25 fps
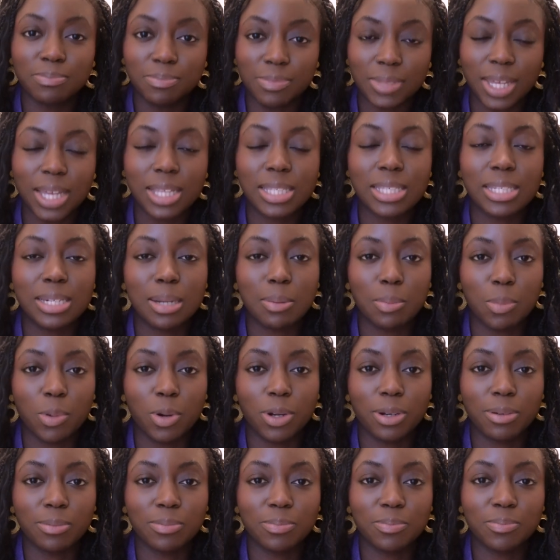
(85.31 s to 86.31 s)
That's step
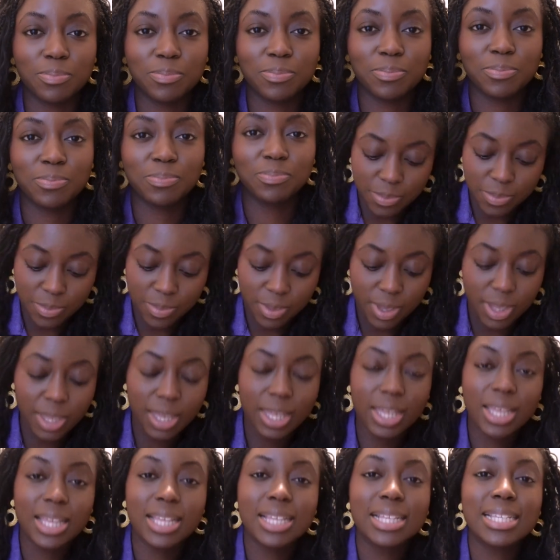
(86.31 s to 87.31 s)
one.
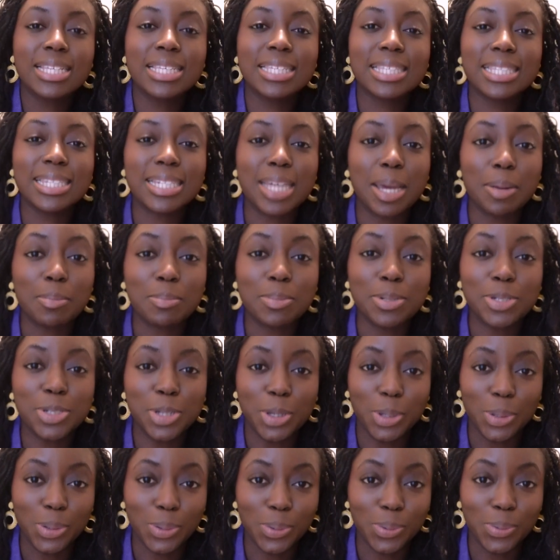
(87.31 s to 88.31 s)
Step
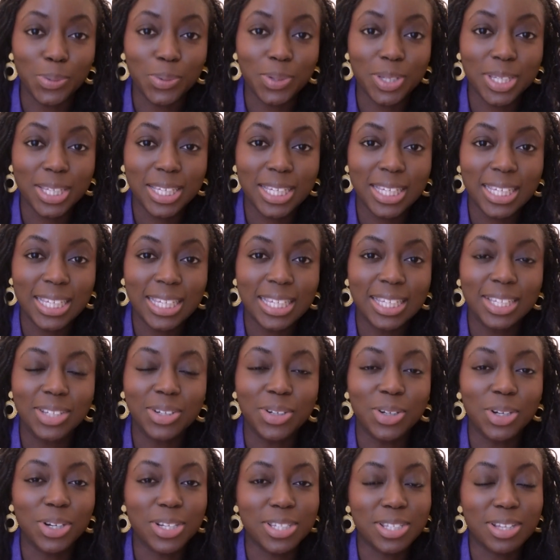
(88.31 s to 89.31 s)
two,
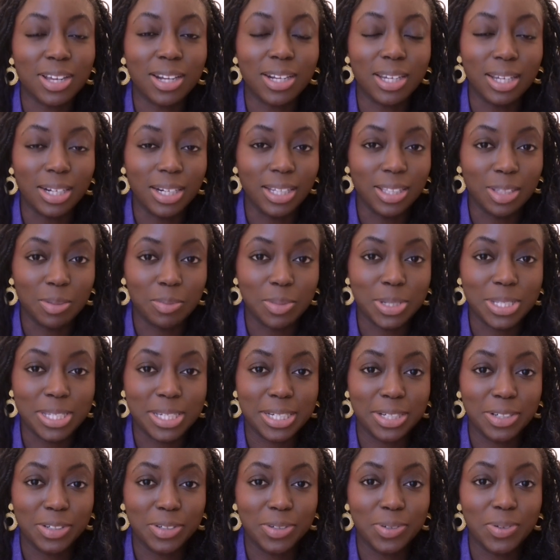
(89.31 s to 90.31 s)
you're going to start learning the
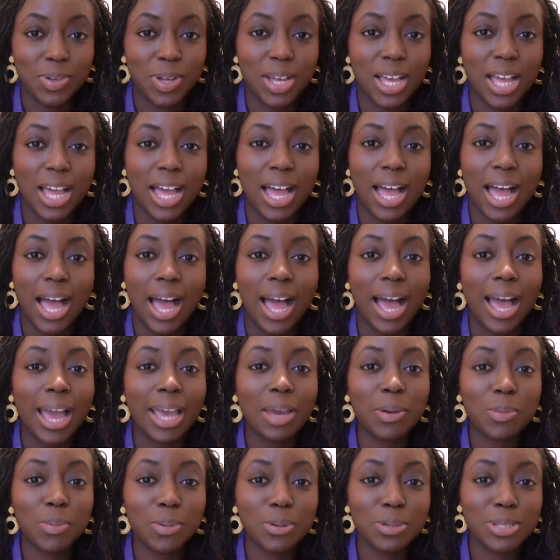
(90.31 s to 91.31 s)
material.
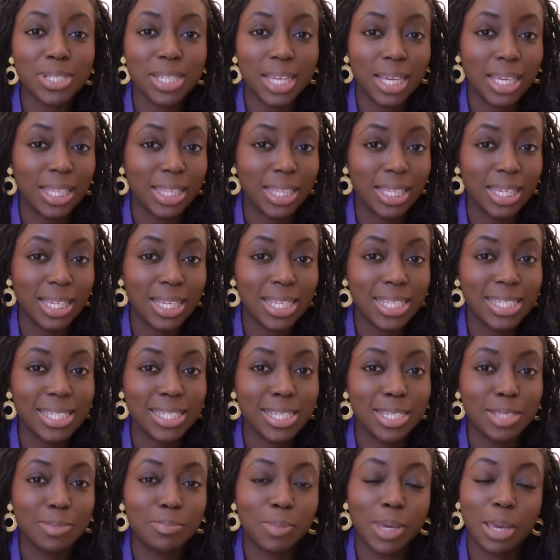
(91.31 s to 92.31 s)
I will say
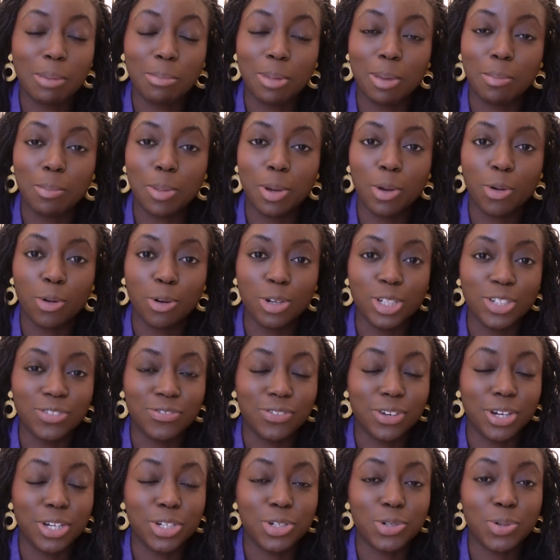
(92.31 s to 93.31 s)
this may be a bit
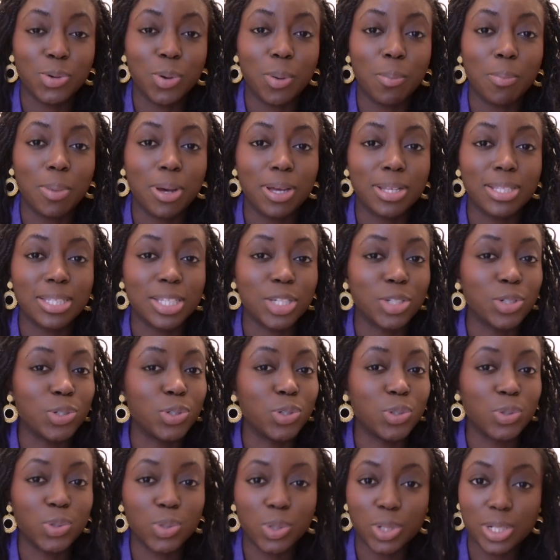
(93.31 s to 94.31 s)
controversial, but
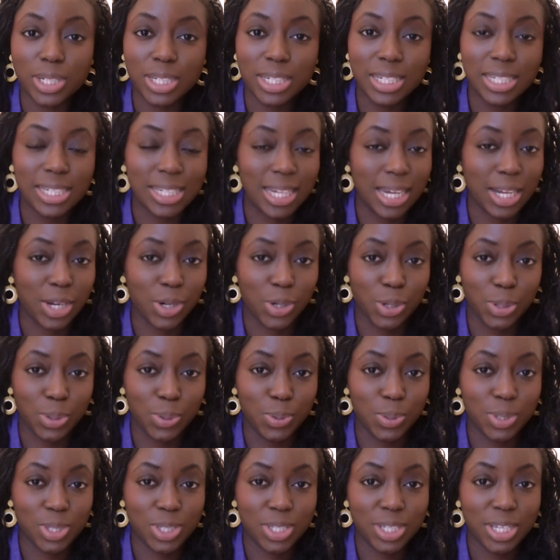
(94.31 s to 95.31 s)
do not take
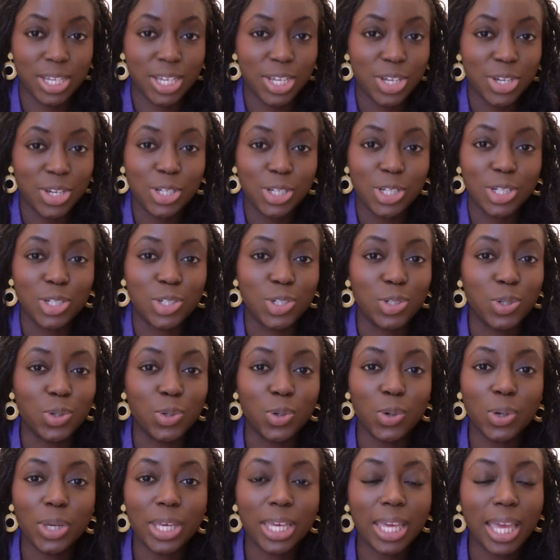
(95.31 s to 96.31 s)
notes. Do
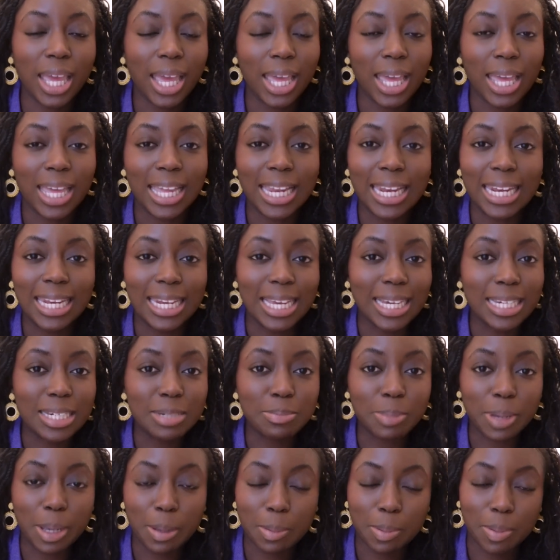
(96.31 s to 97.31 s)
not get
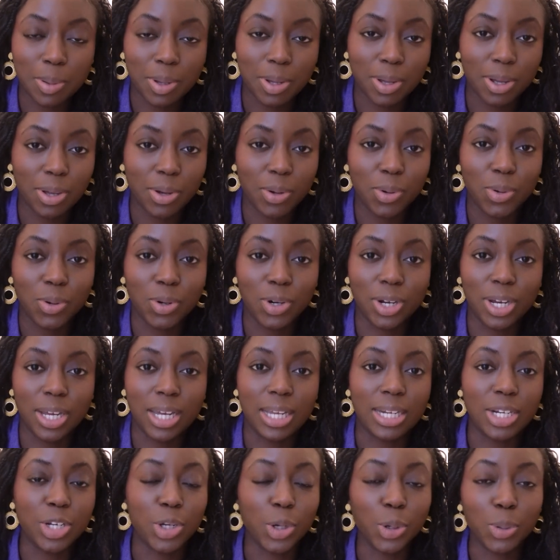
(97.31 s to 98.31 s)
lined paper or
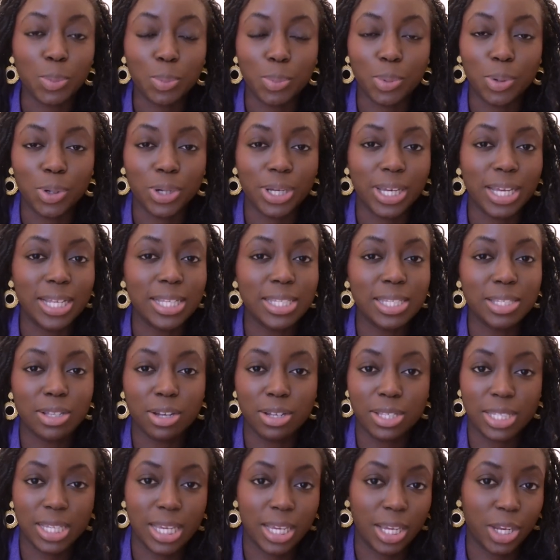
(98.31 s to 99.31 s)
a notebook and
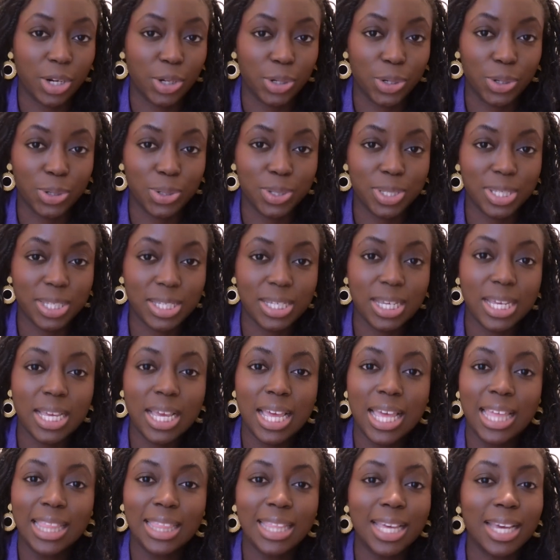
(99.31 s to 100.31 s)
start taking notes.
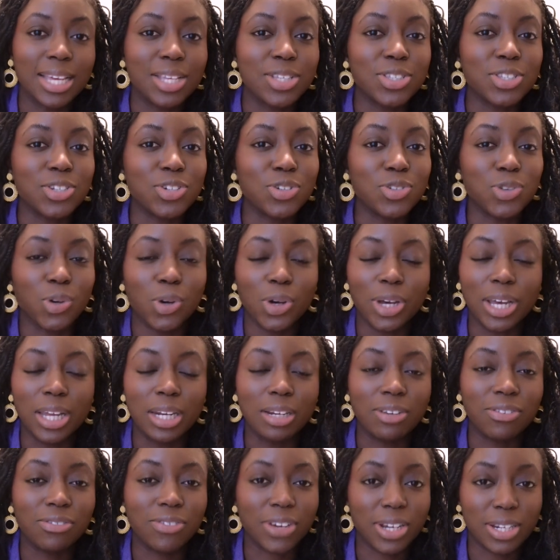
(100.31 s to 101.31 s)
That is not
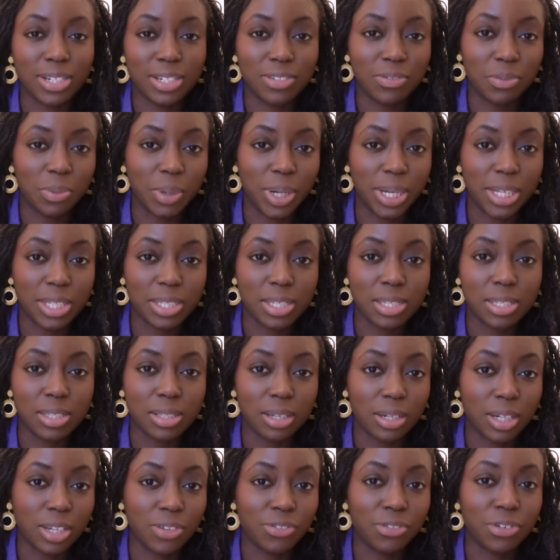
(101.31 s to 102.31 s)
an effective way to
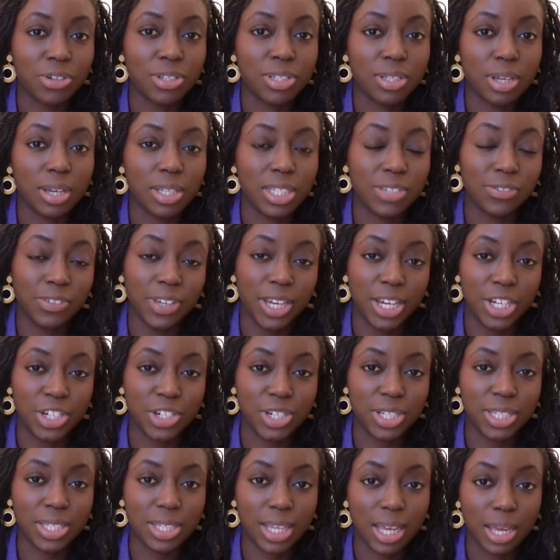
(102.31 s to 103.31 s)
study for a
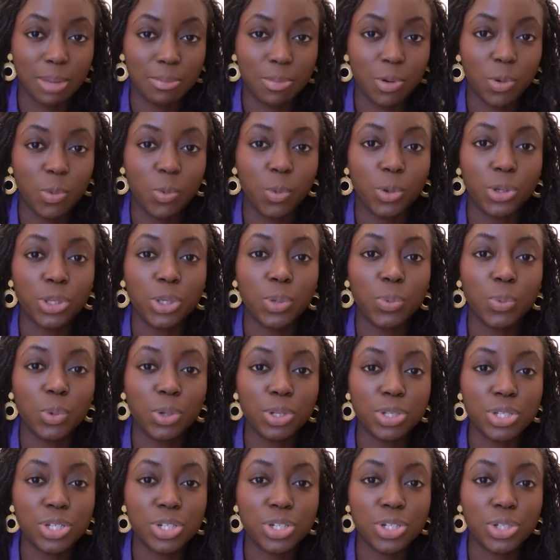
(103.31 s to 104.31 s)
certification exam. What you
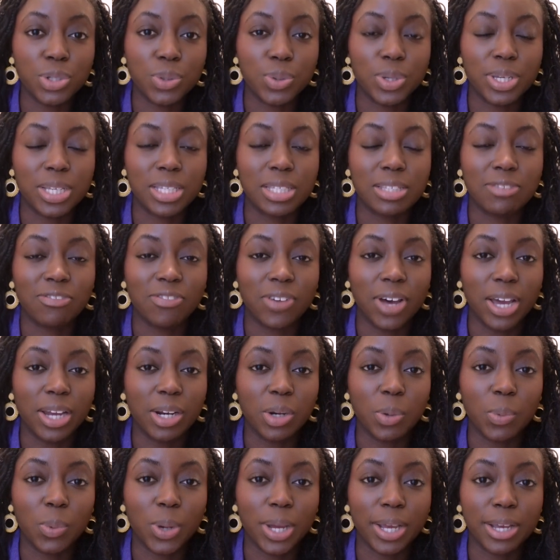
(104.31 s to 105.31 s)
want to do is find
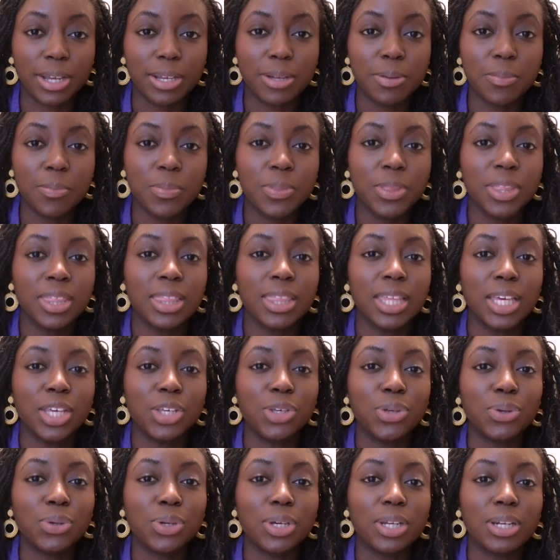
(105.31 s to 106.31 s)
a way that
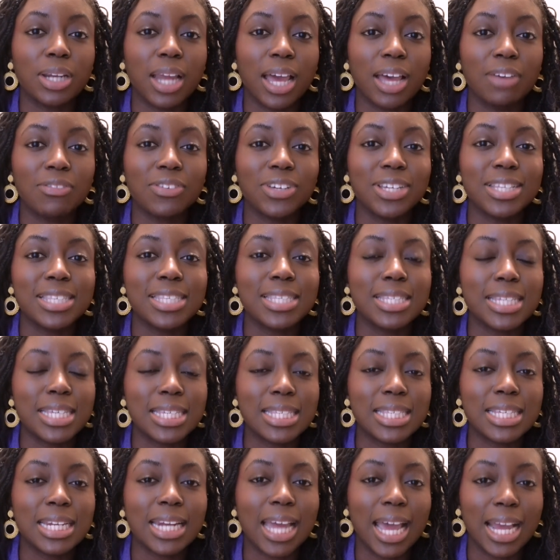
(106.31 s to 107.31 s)
you can have
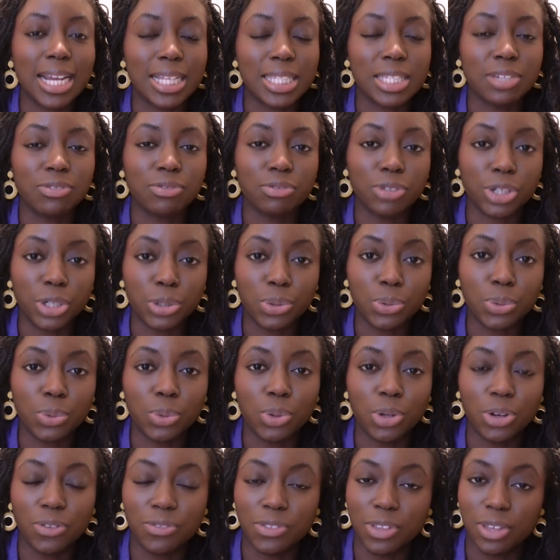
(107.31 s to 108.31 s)
consistent active
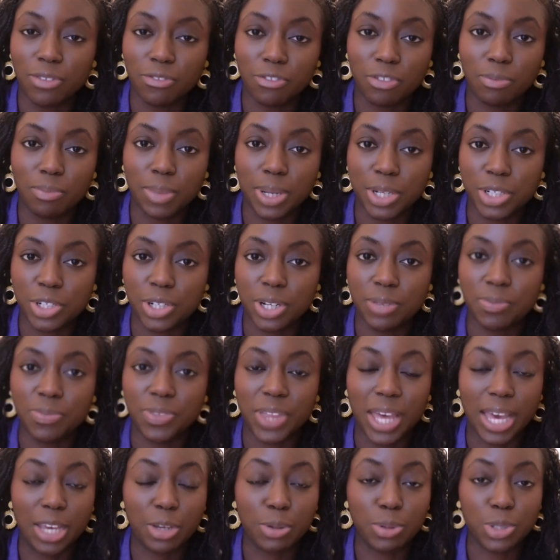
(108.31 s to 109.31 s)
recall of the information
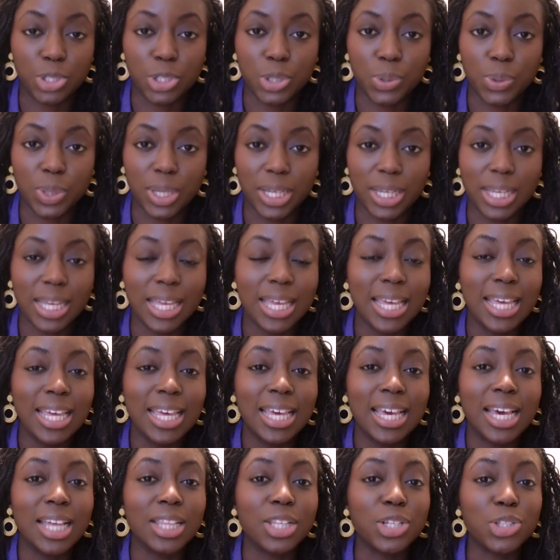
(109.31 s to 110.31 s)
that you're doing.
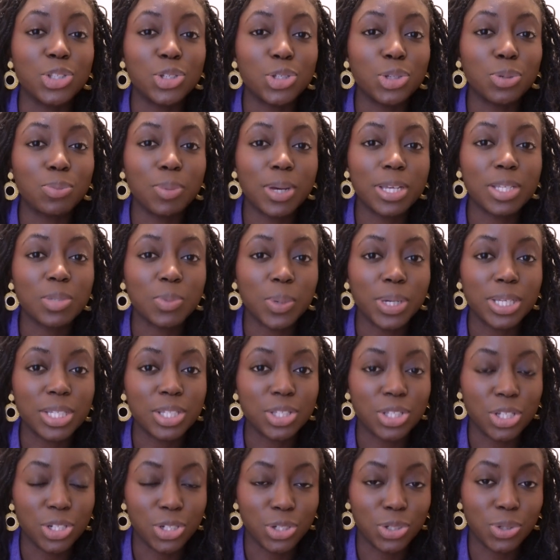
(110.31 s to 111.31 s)
And the two best ways
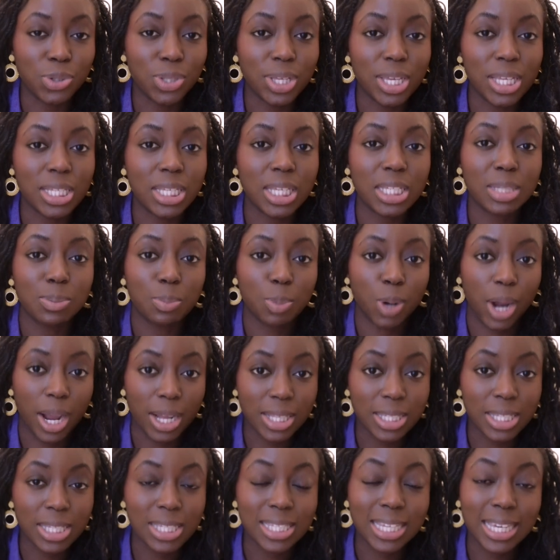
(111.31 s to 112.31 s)
to do this is
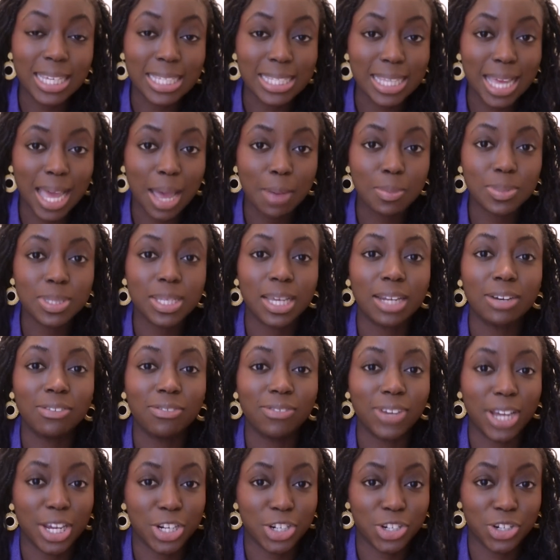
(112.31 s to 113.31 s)
practice exams and
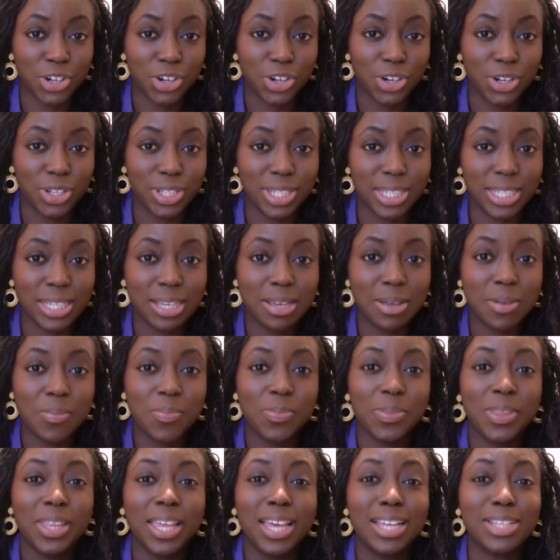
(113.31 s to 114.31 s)
flashcards.
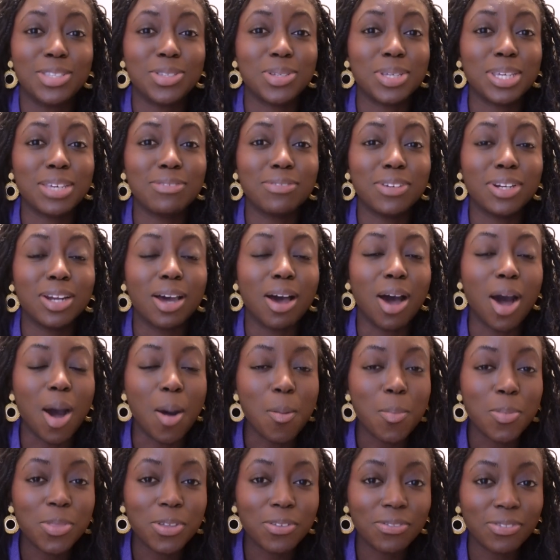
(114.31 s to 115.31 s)
And to even
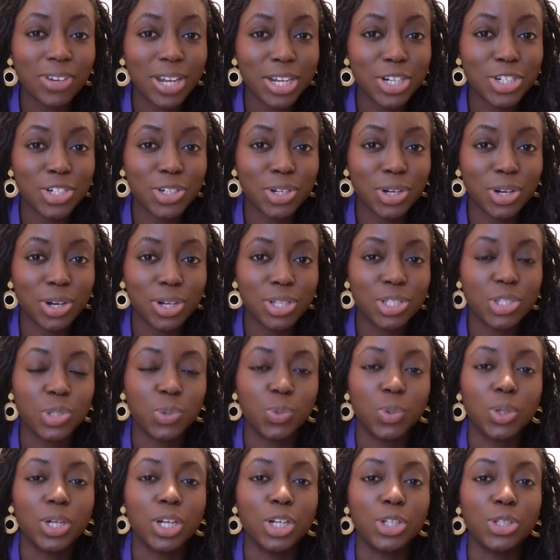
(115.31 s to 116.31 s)
up the flashcards, you
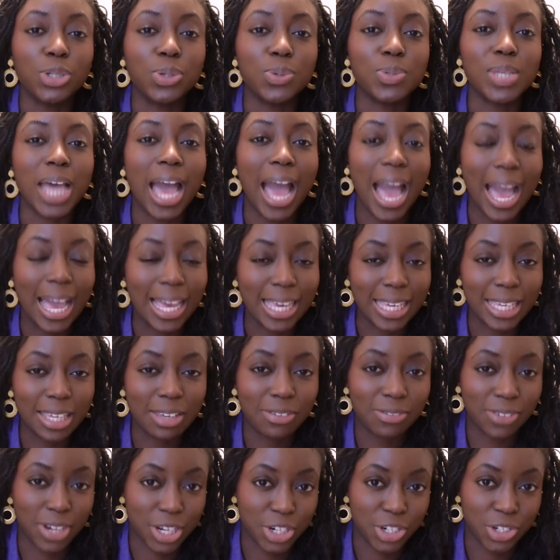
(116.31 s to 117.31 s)
want to use Anki
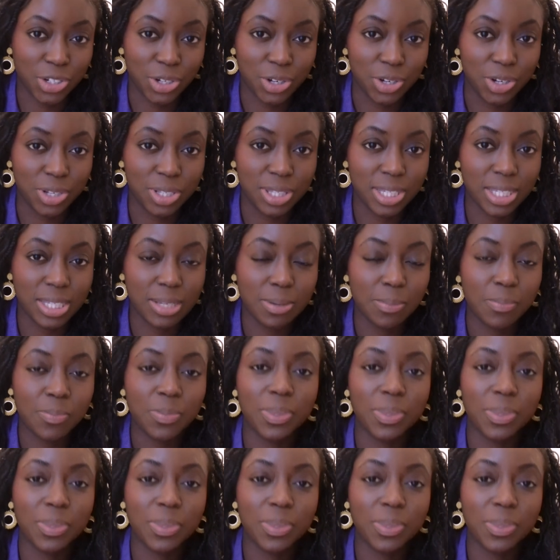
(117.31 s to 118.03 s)
flashcards.